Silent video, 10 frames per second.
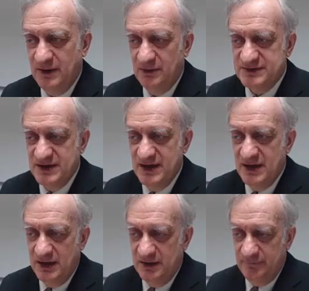house
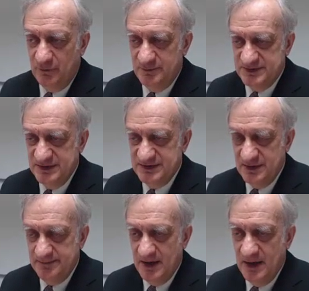for the
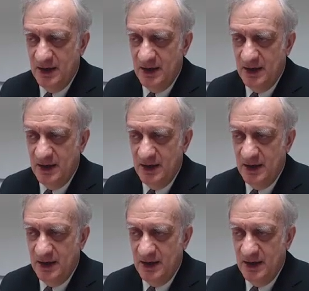system